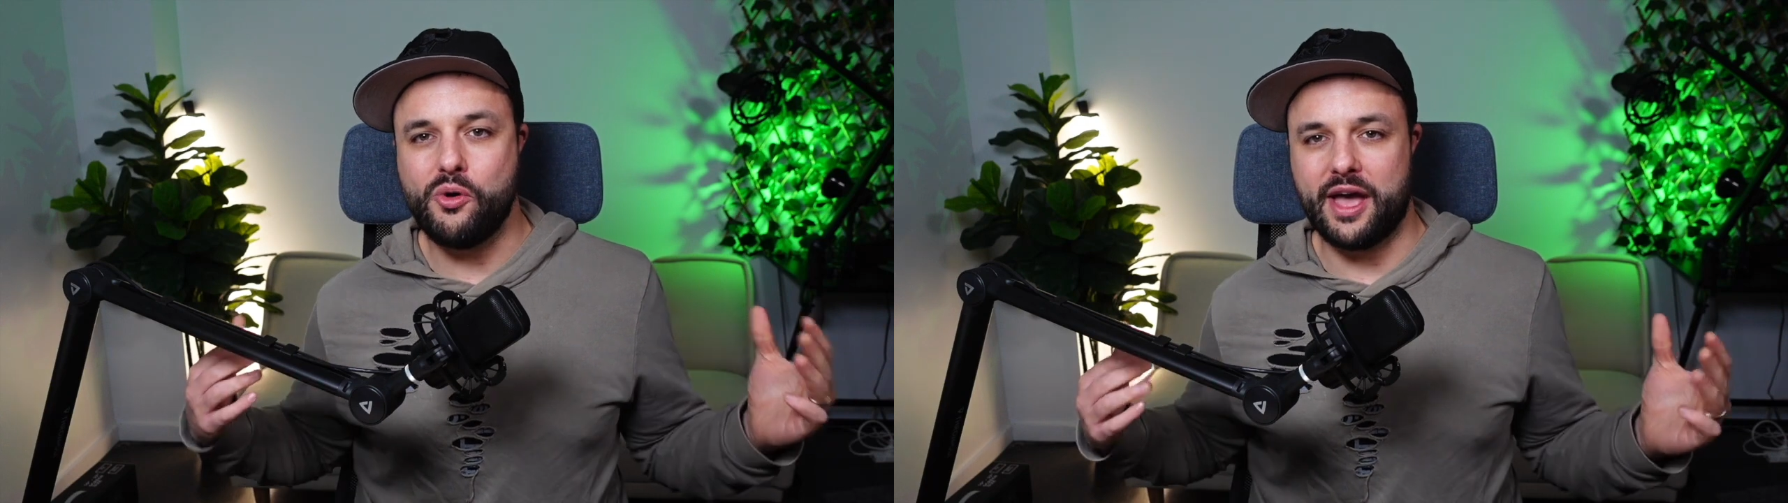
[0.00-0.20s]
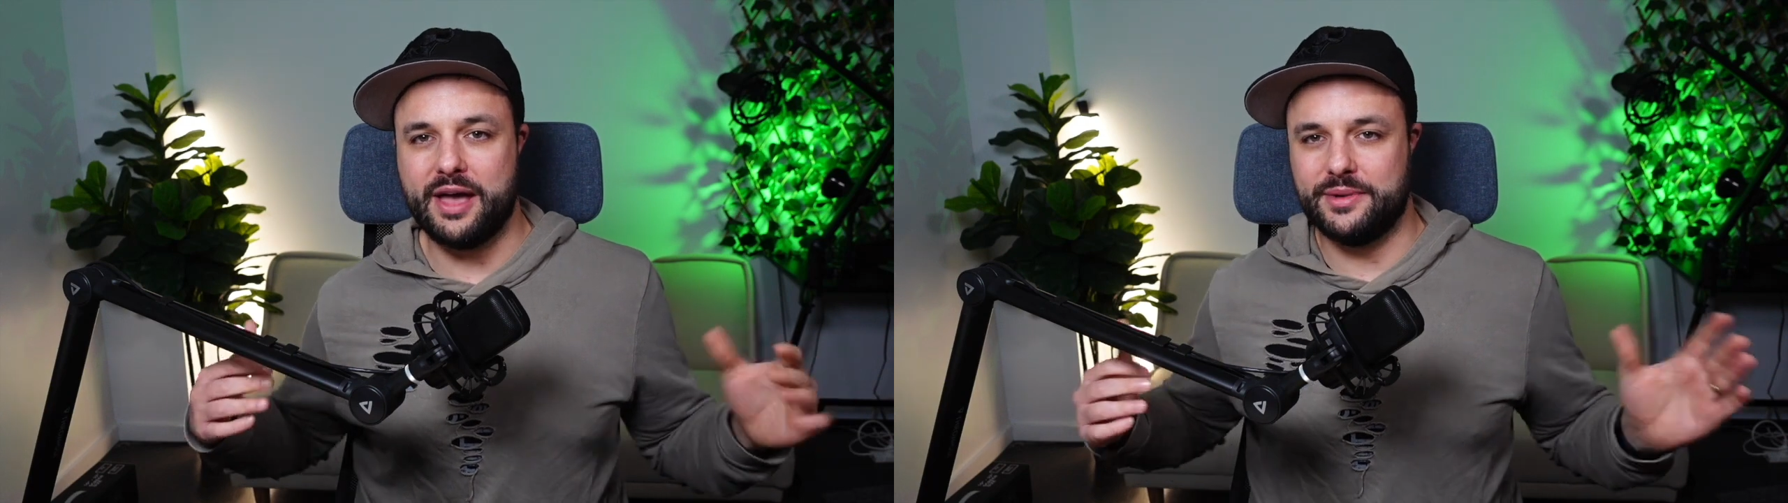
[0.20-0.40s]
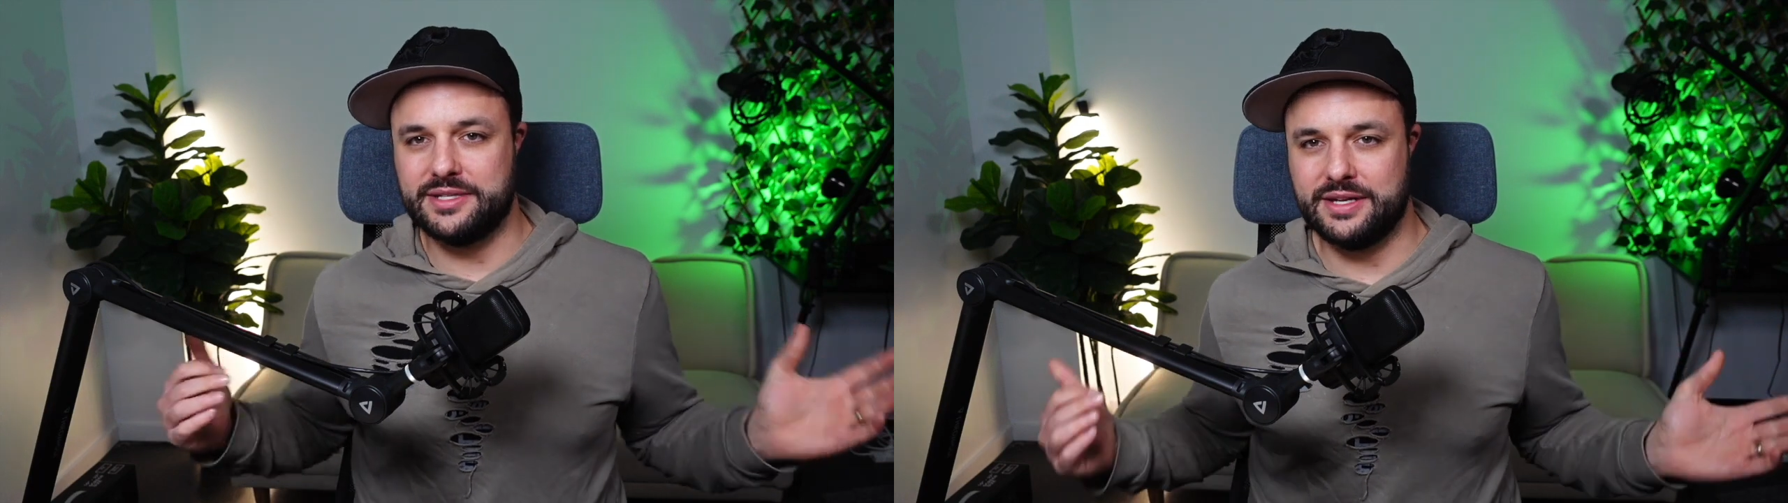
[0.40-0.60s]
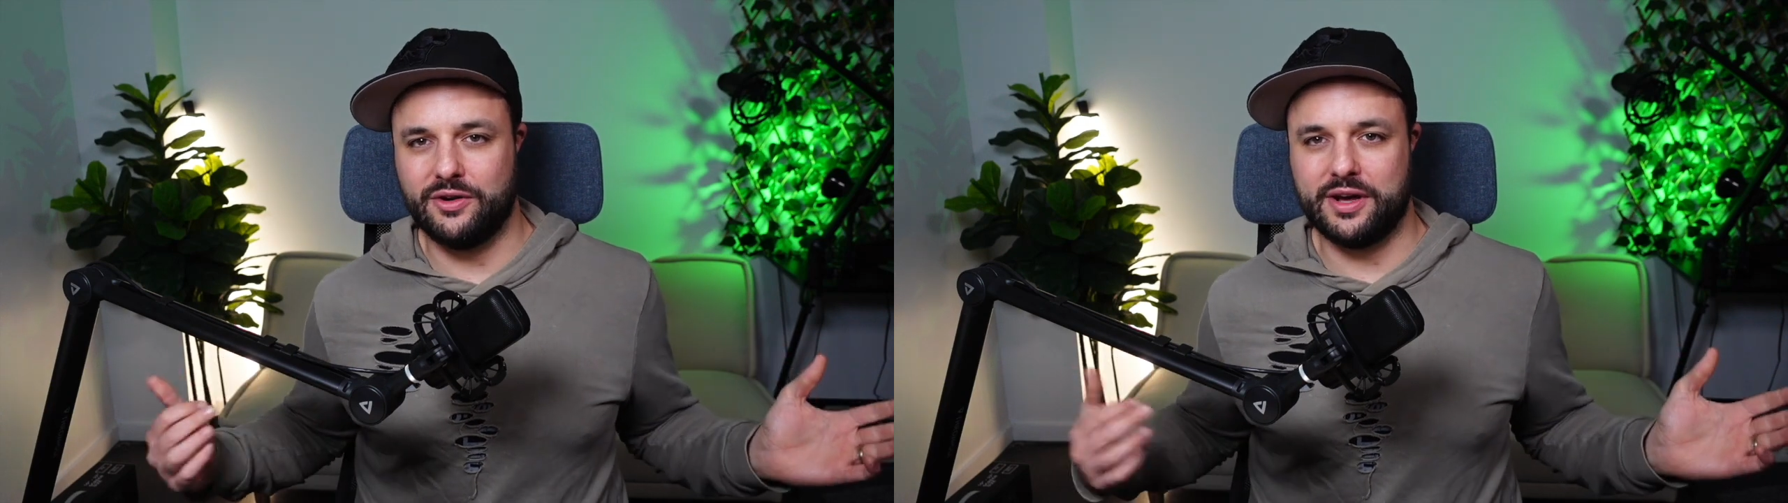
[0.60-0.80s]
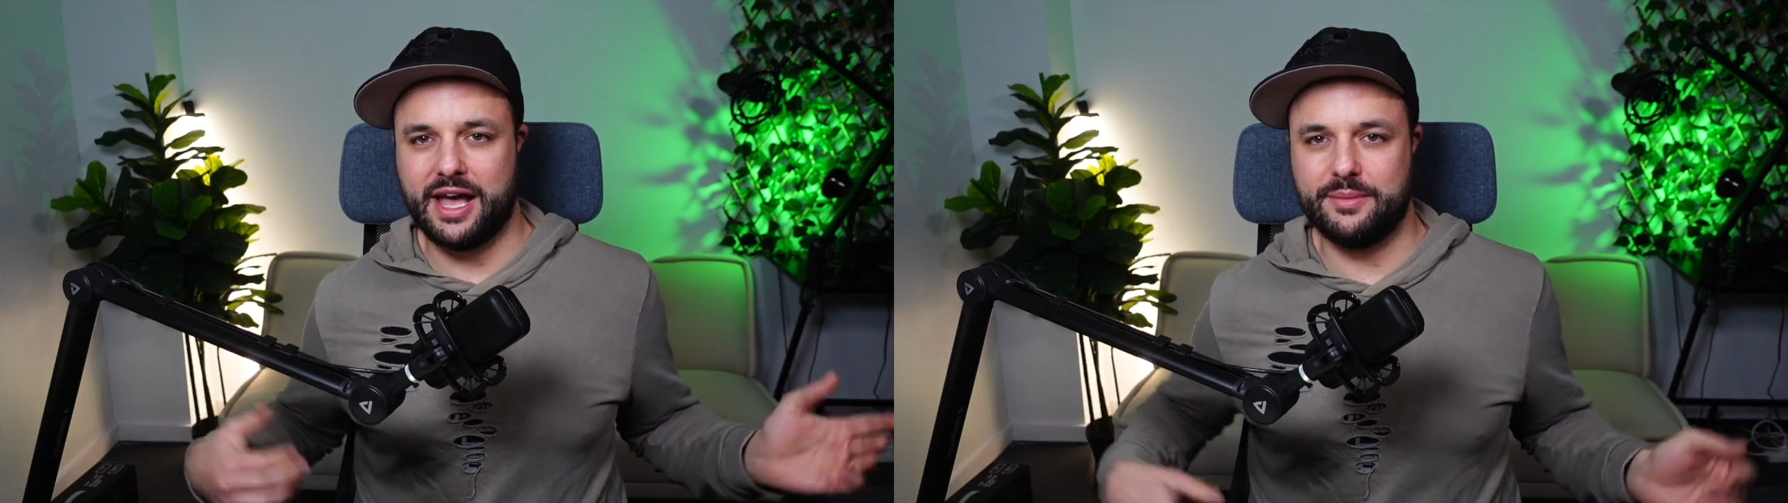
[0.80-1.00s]
all
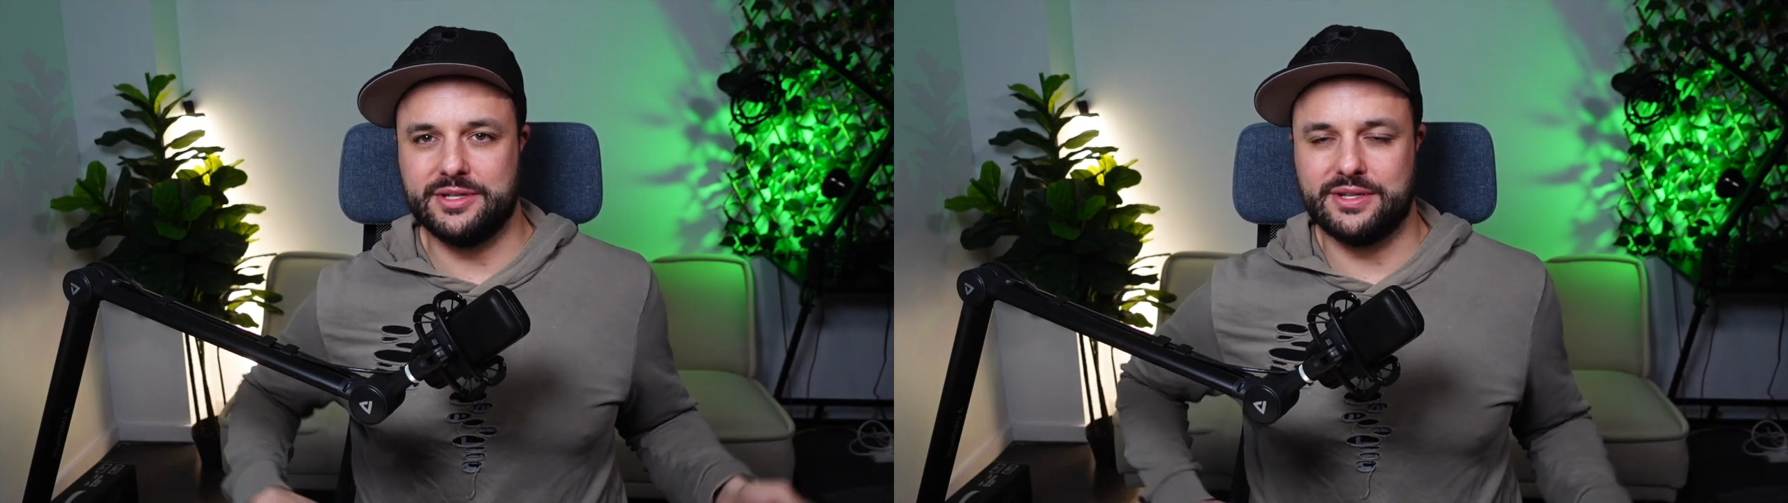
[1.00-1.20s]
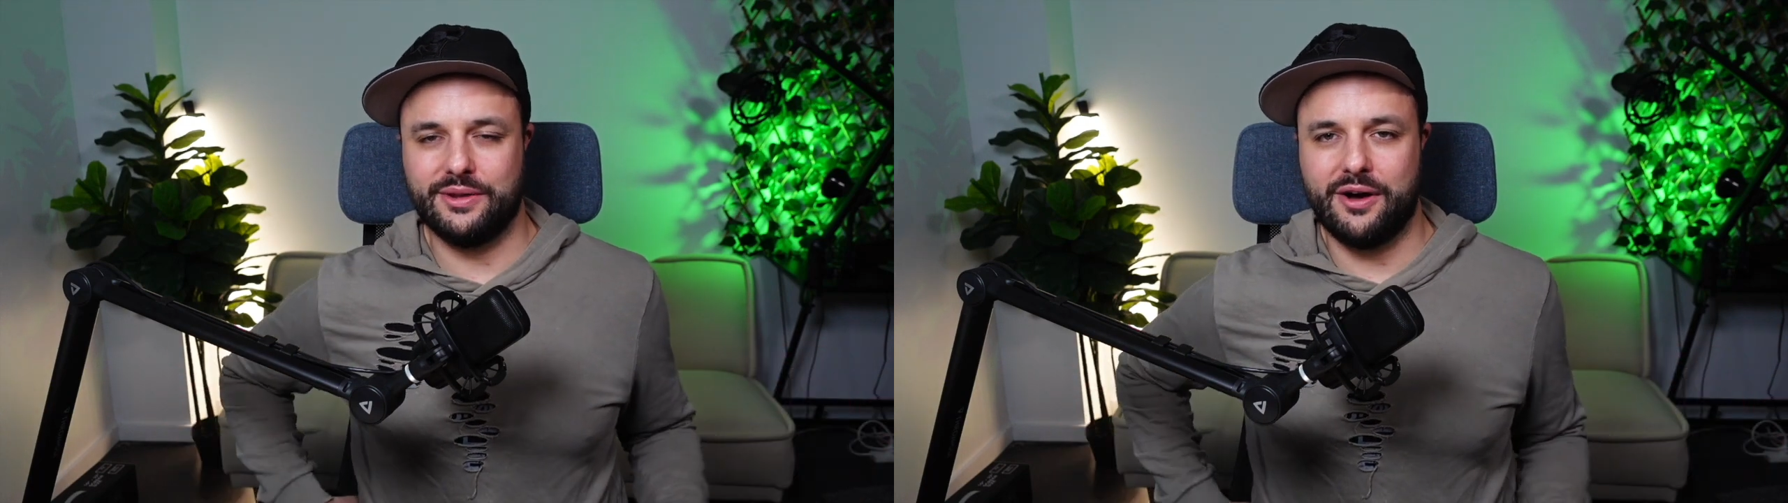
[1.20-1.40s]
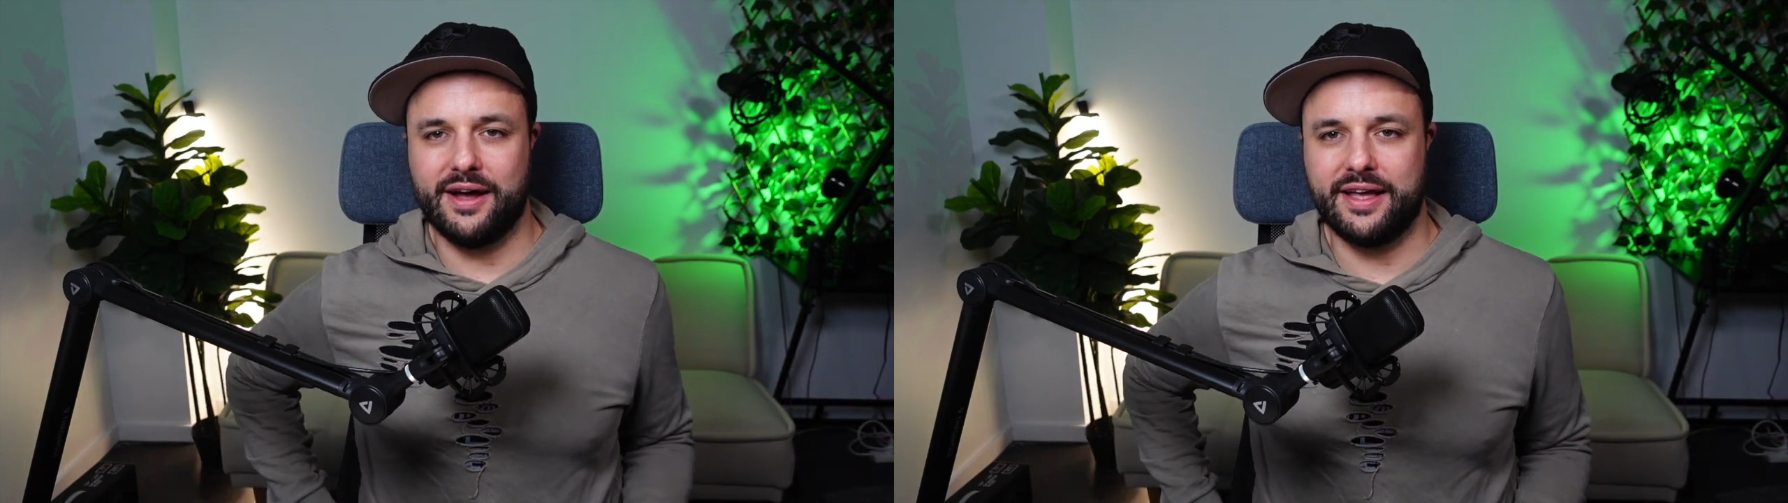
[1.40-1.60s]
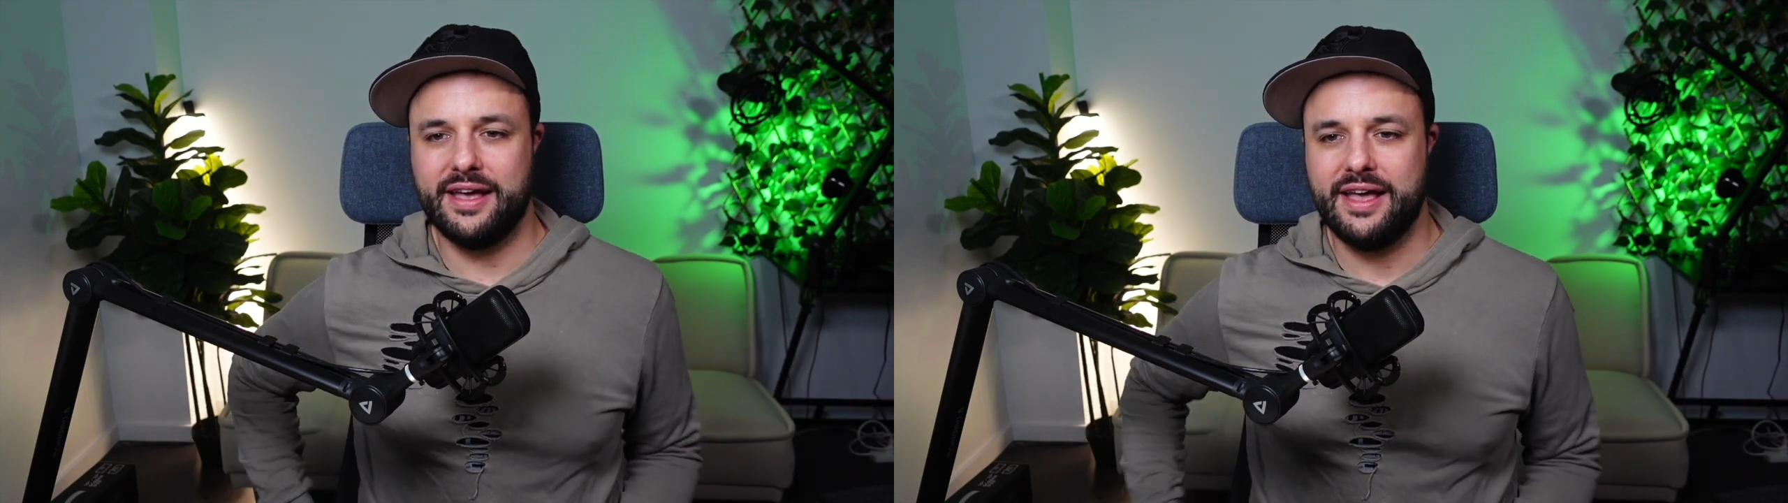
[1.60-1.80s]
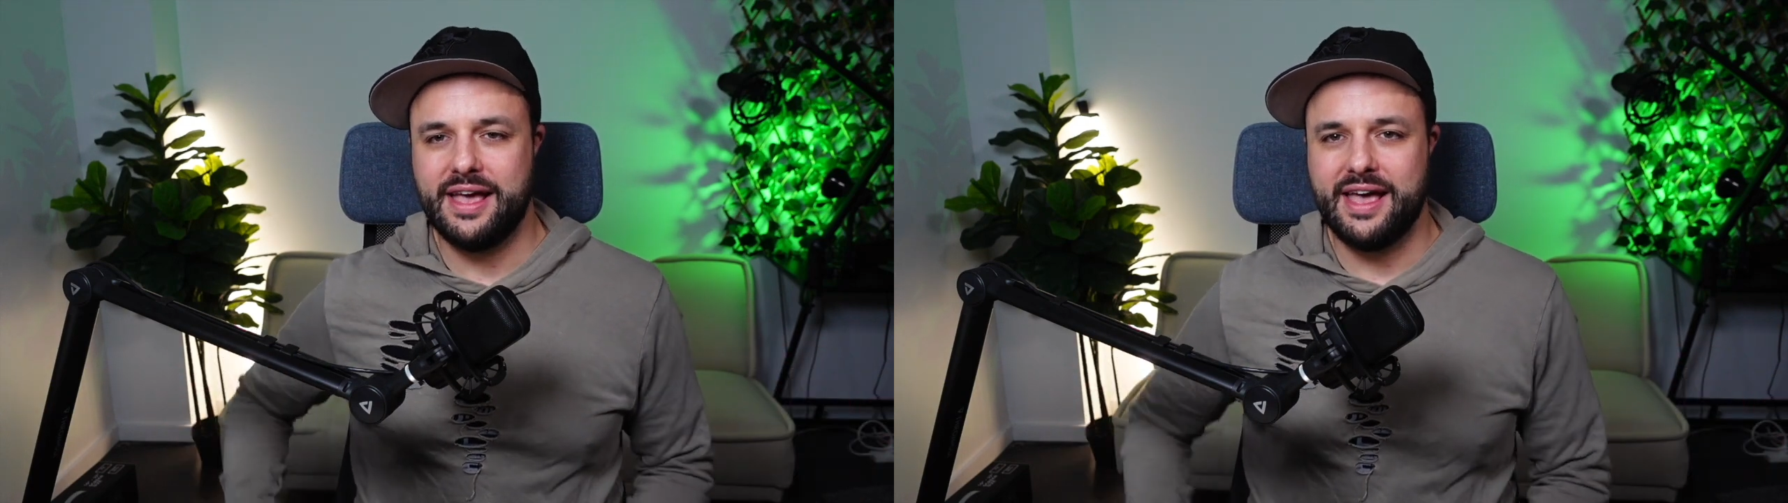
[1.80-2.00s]
gamers and non-gamers
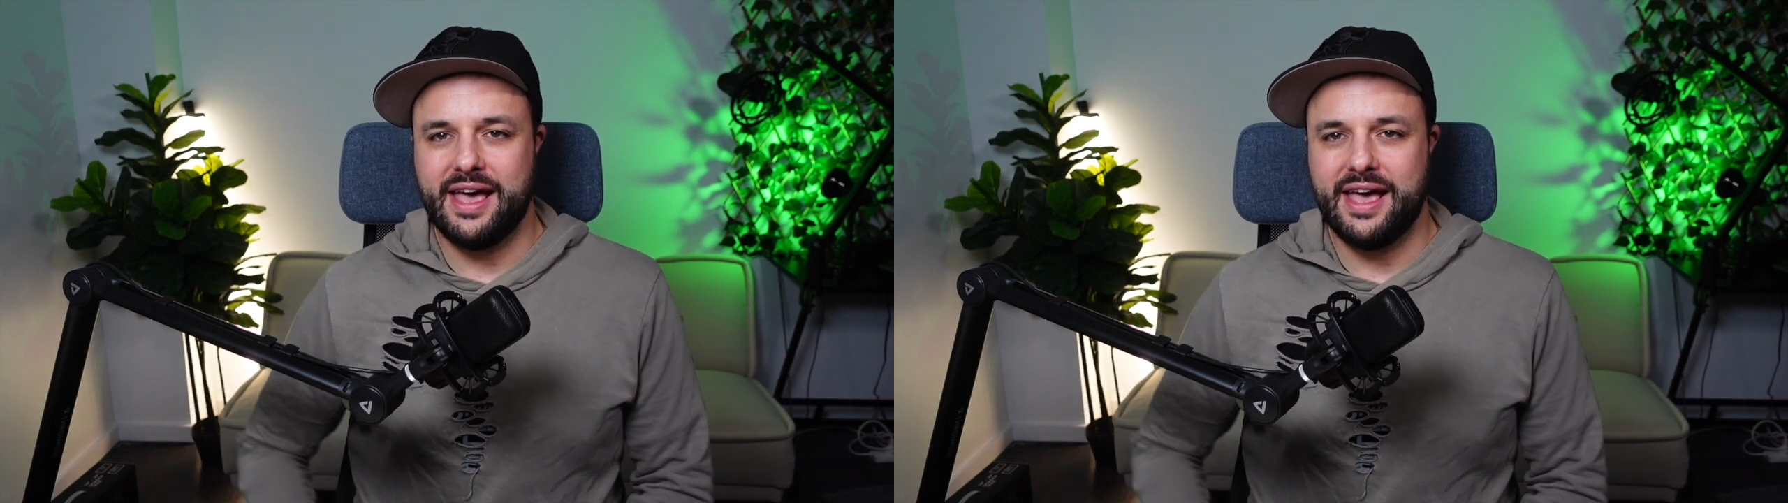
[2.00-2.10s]
alike.